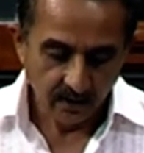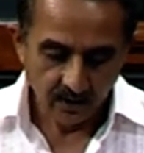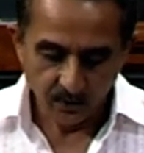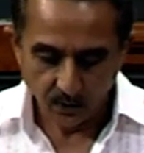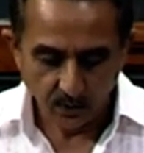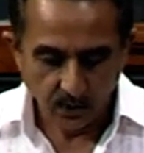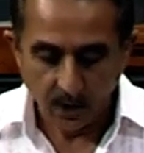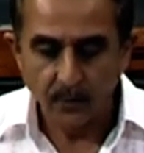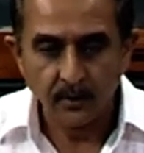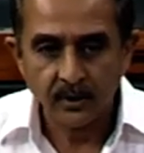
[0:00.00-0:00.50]

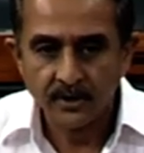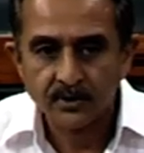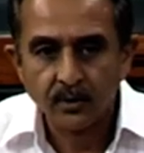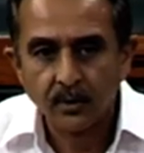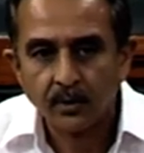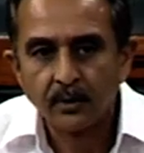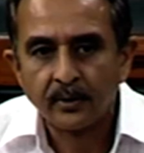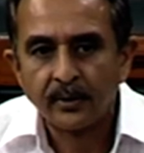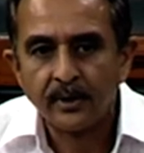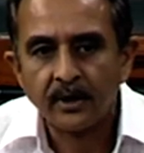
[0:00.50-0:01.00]
No doubt it's
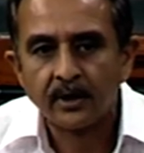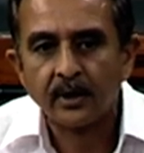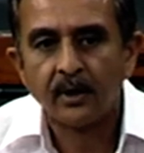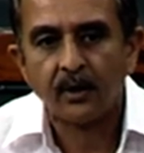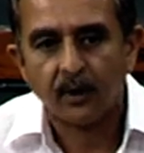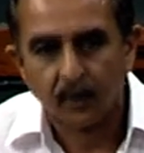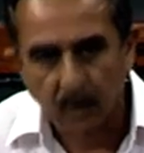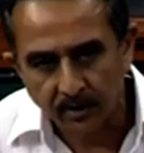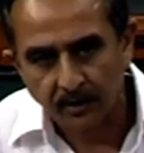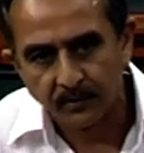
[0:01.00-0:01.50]
going to create a
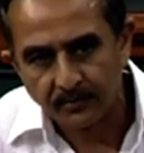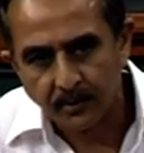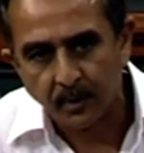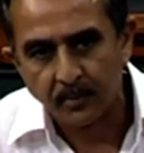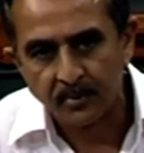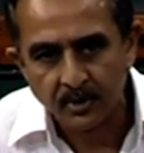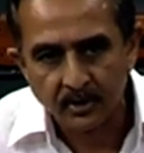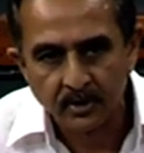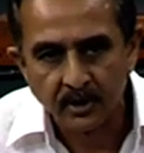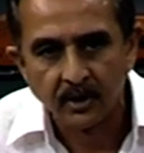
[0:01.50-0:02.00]
lot of
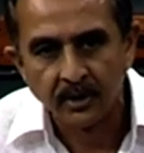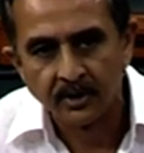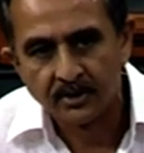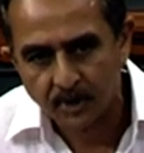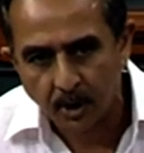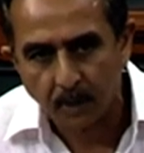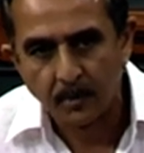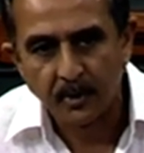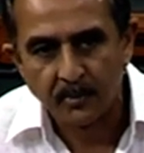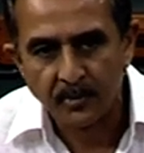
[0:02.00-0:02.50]
op uh,
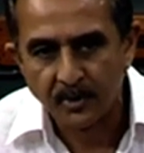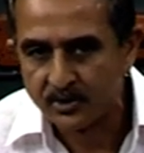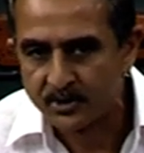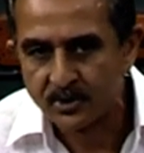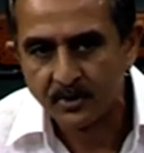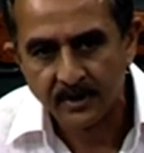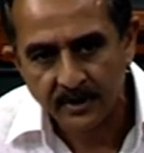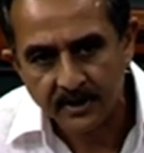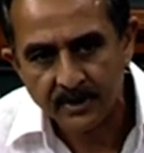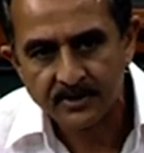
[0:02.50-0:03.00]
job
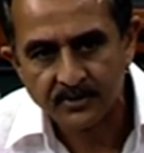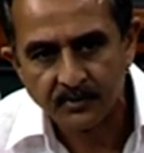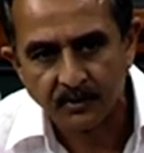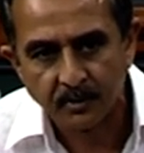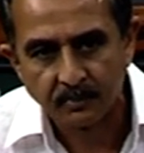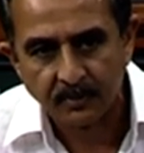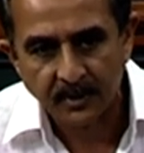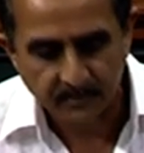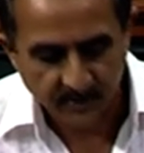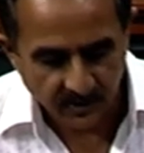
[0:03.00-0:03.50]
opportunities
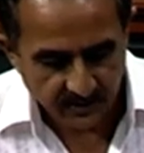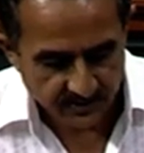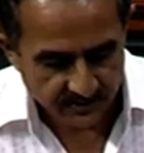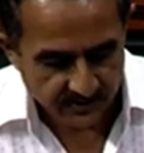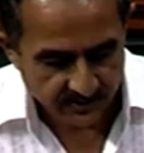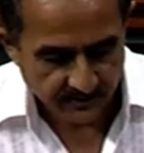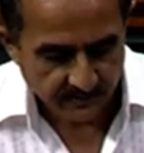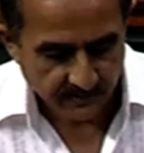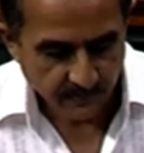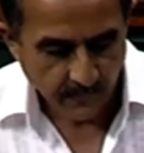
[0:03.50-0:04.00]
for people here,
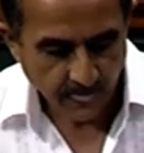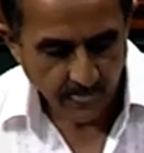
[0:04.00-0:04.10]
sir.